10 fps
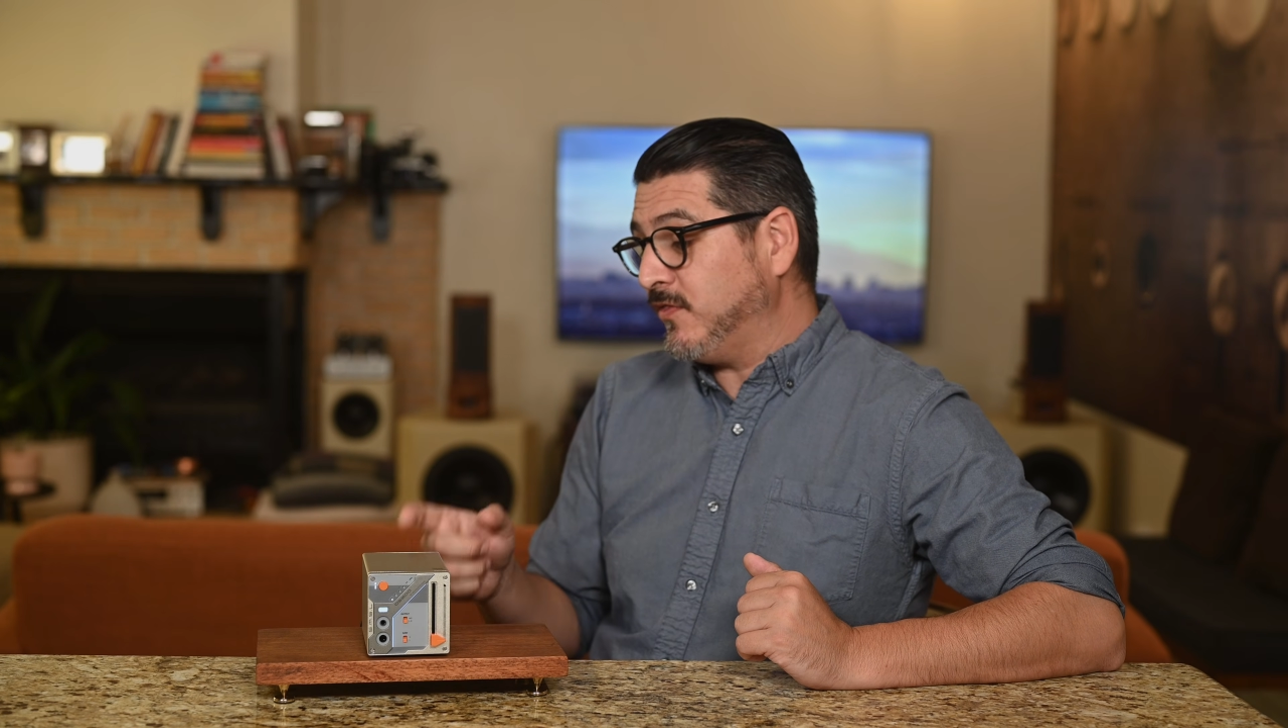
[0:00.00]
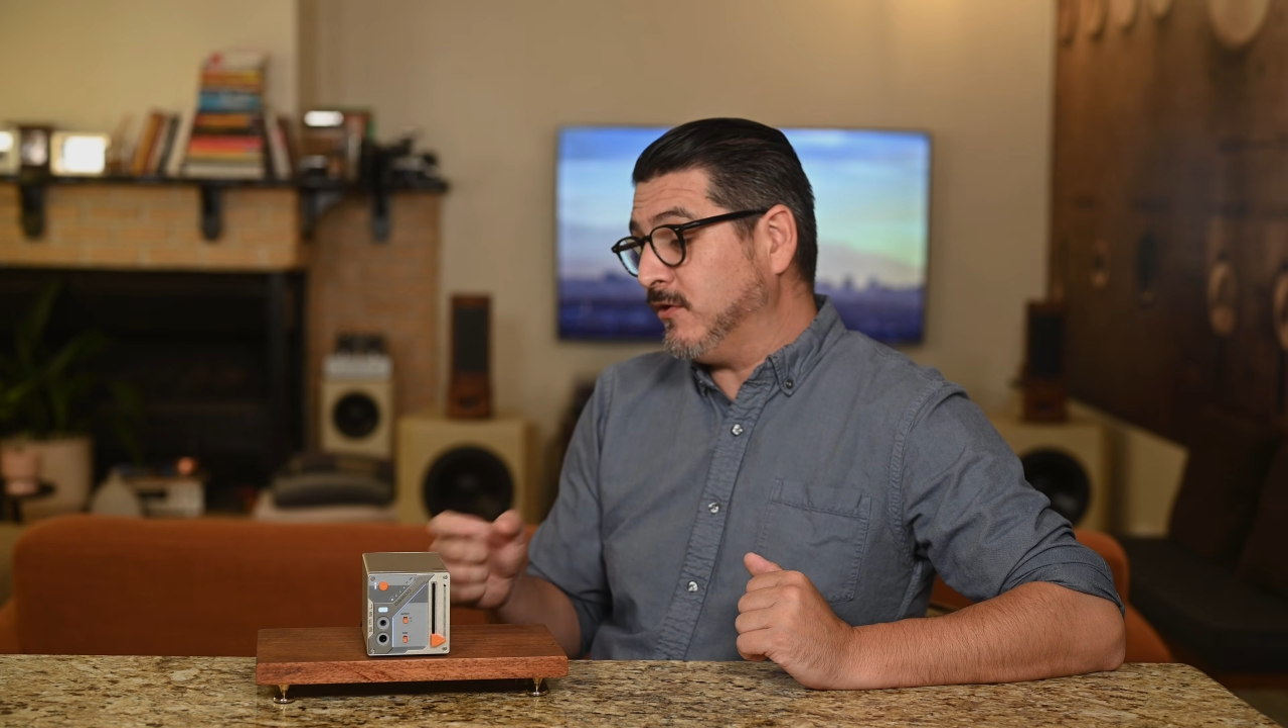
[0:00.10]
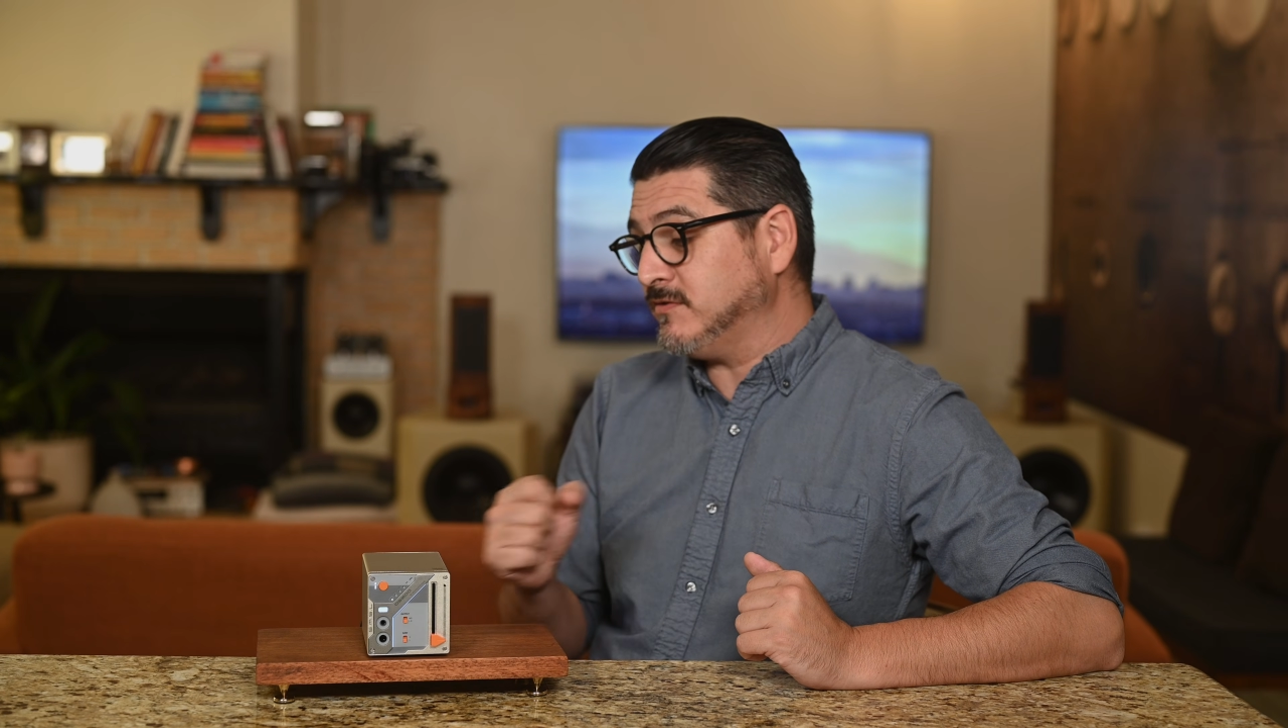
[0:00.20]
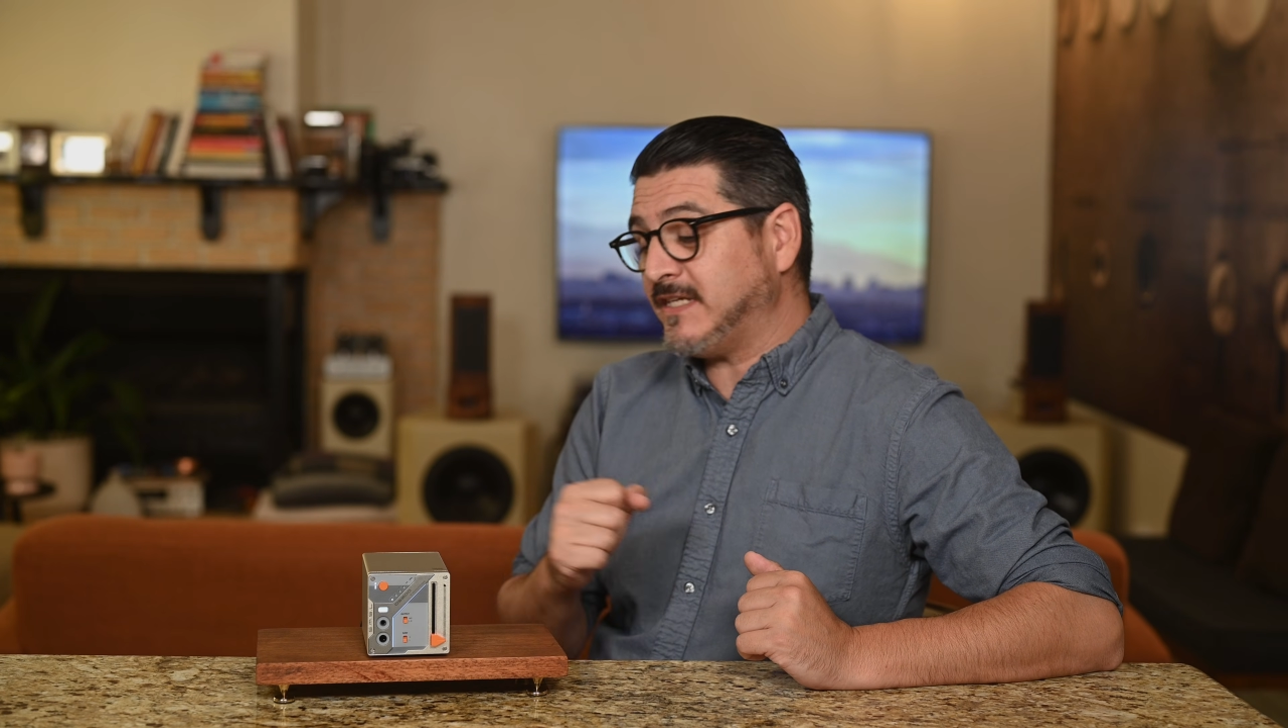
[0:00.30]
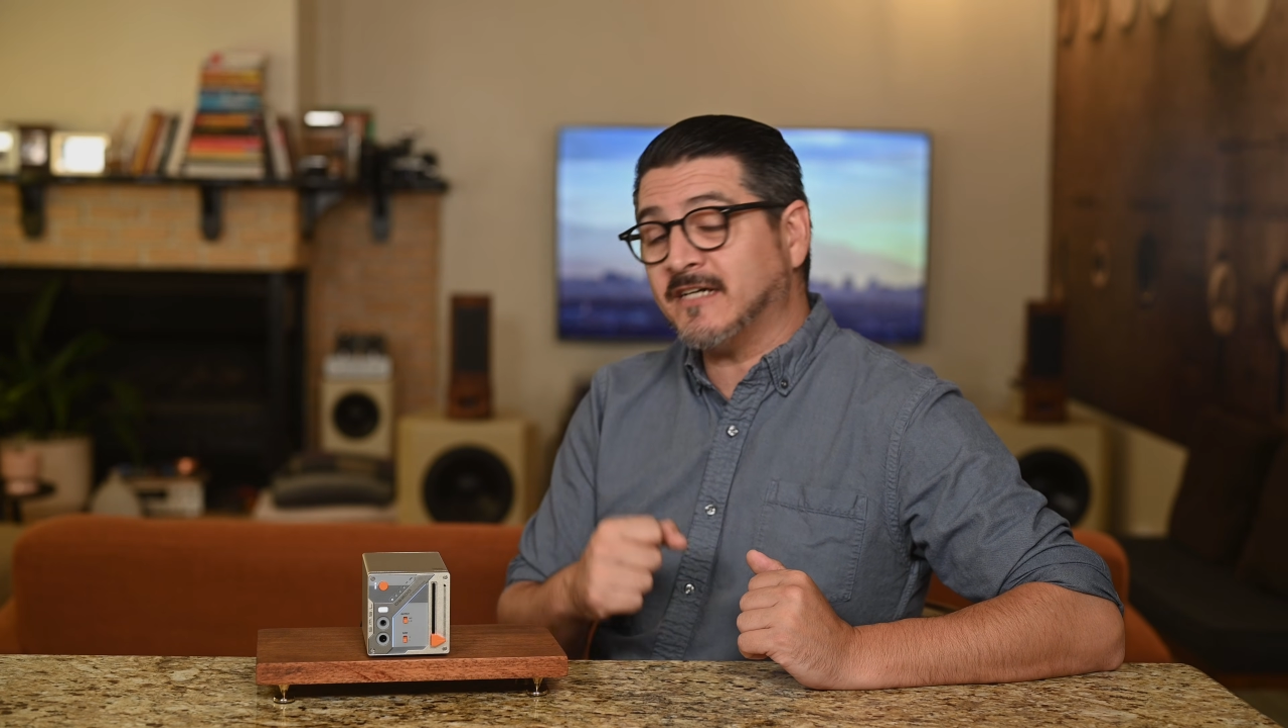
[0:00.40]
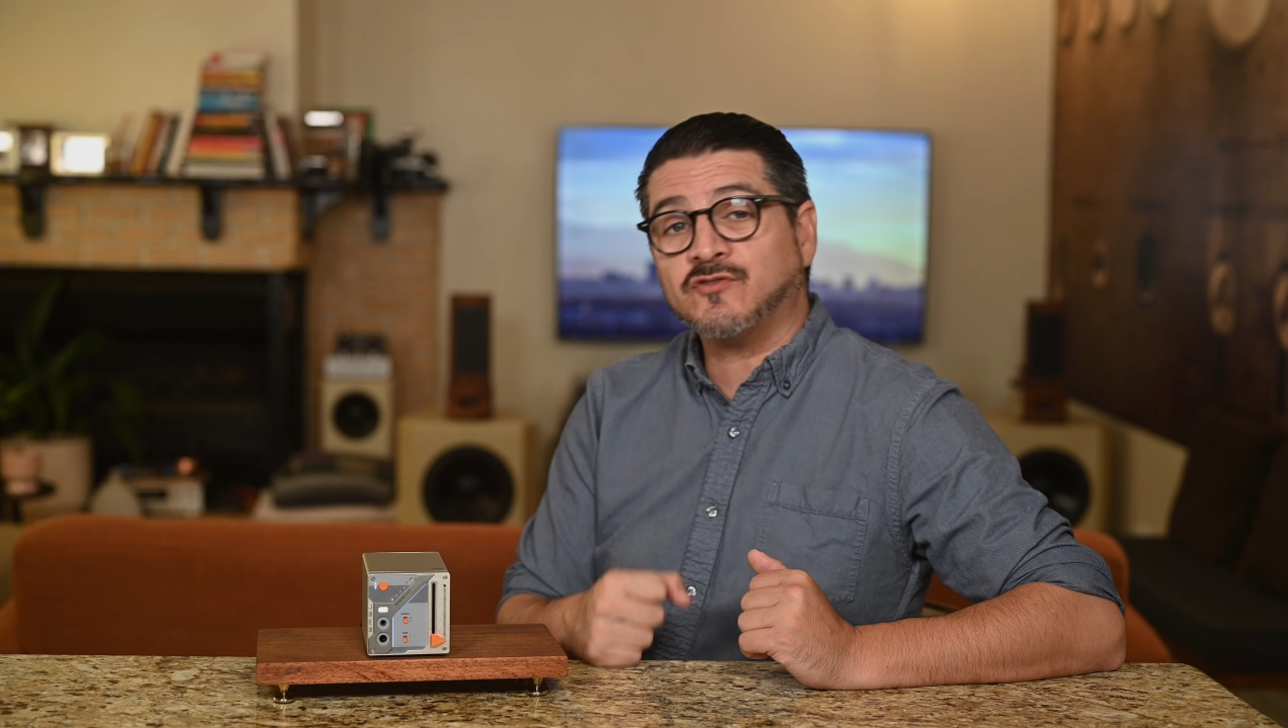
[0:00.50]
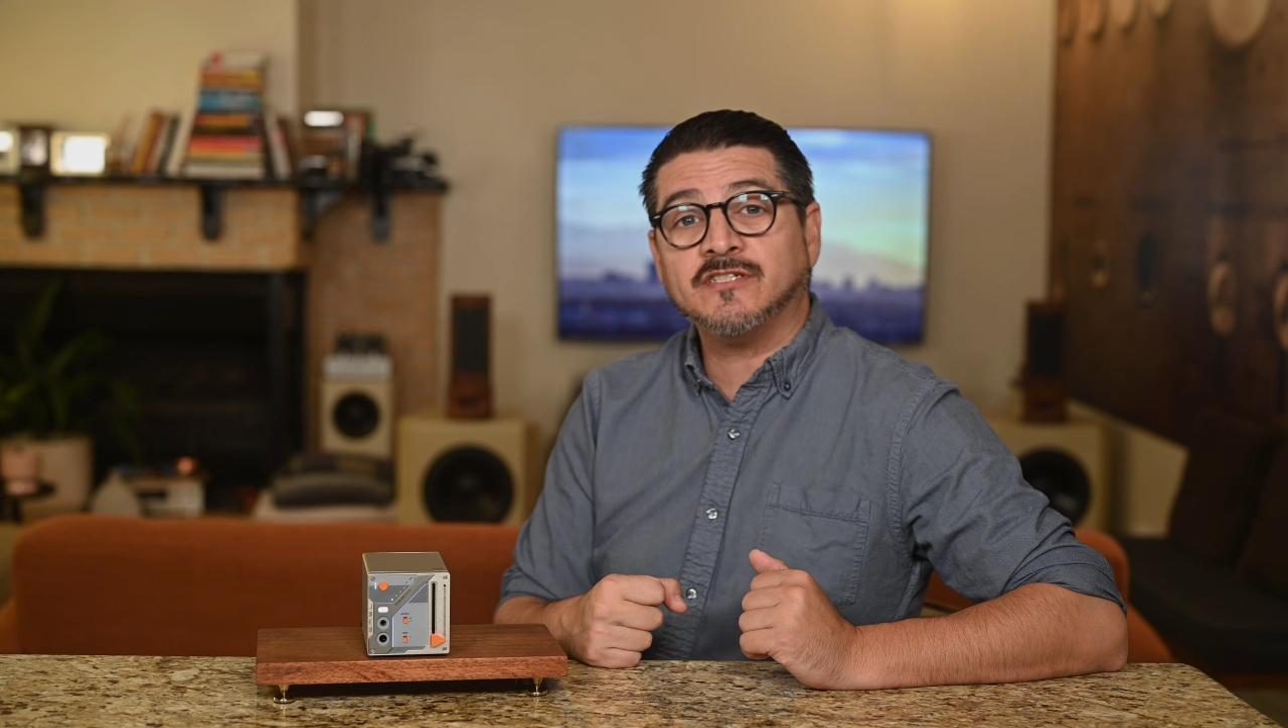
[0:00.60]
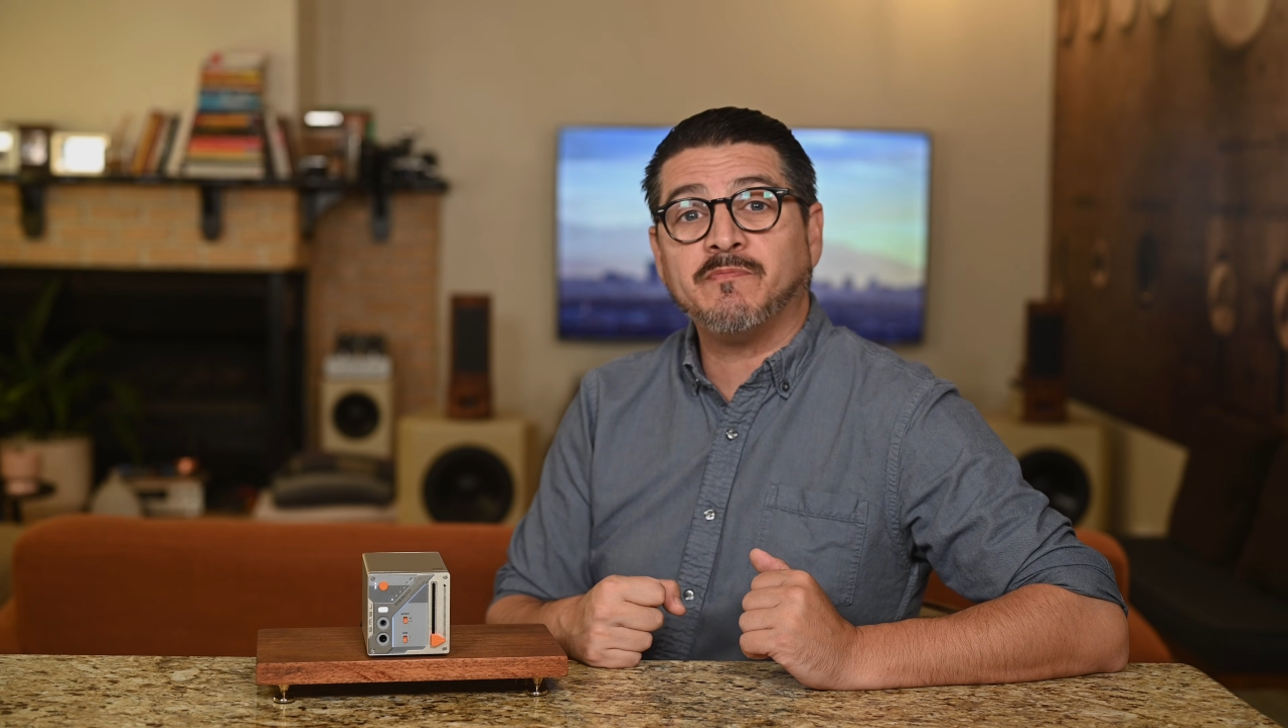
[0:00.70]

those extra